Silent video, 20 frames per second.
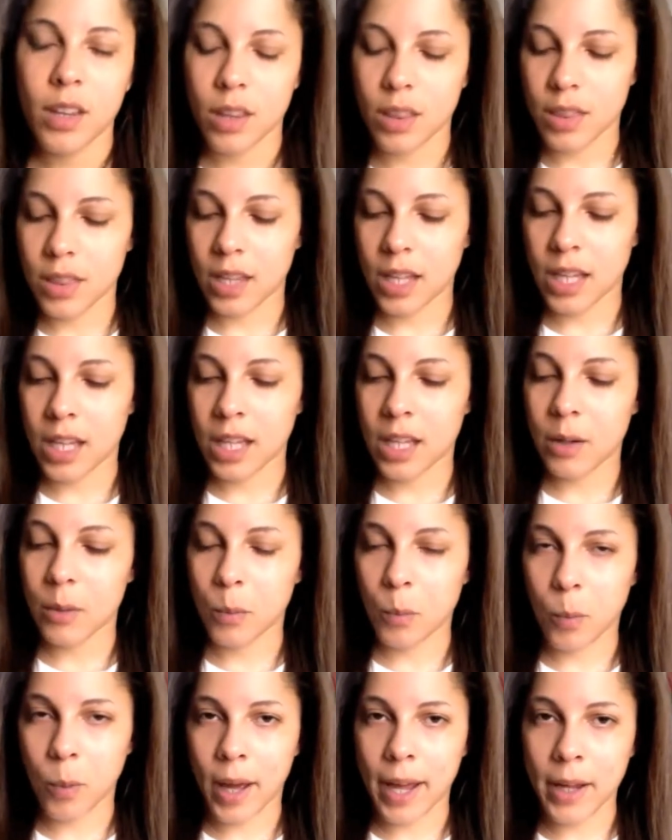the
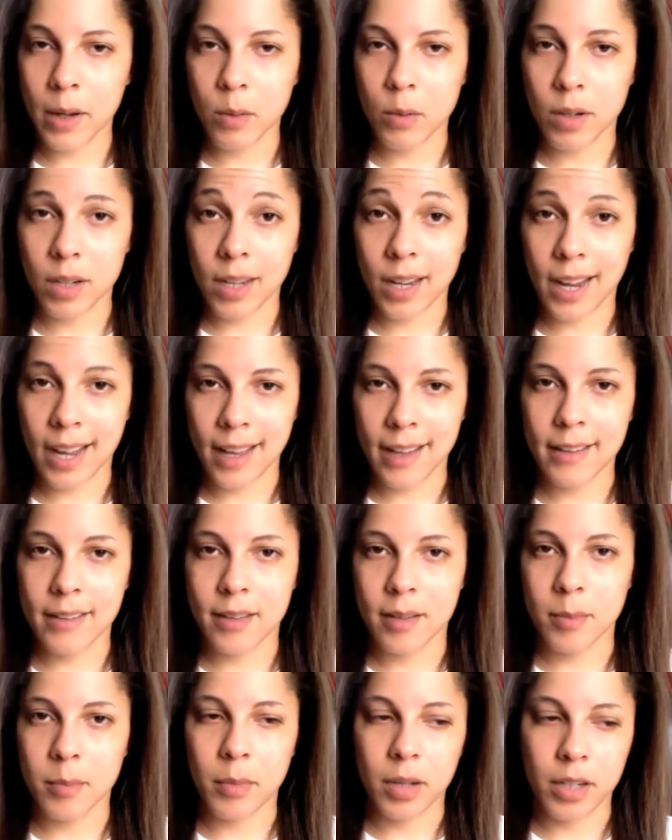white one has
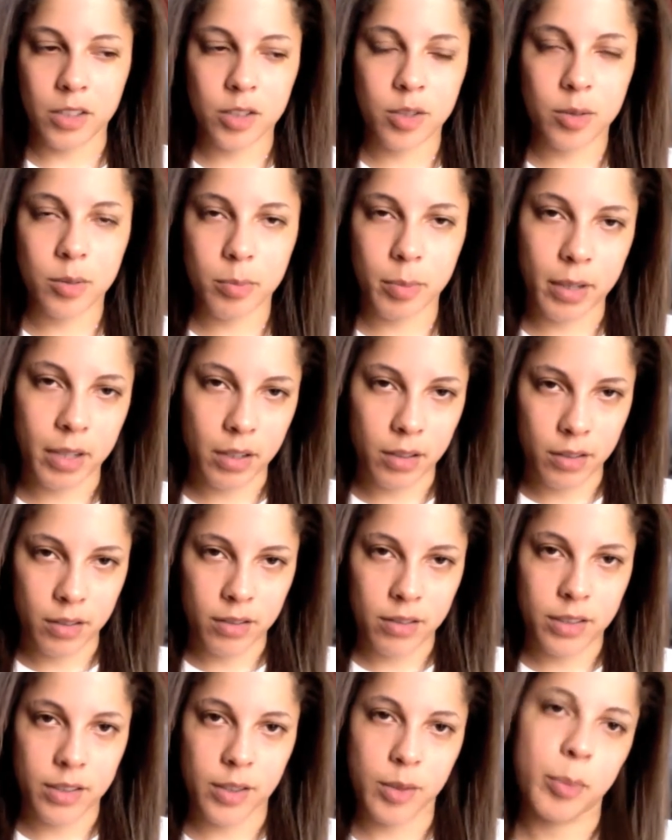a much better
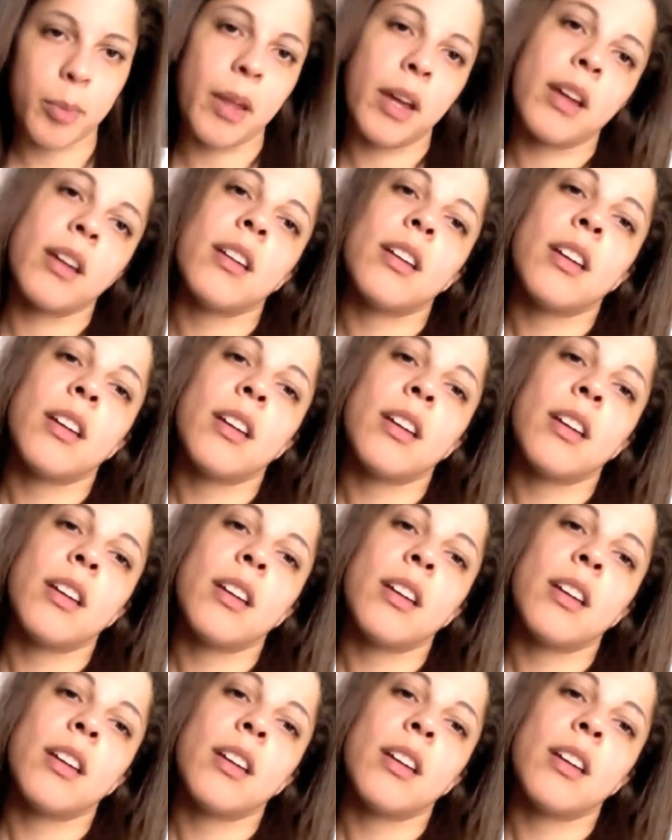display.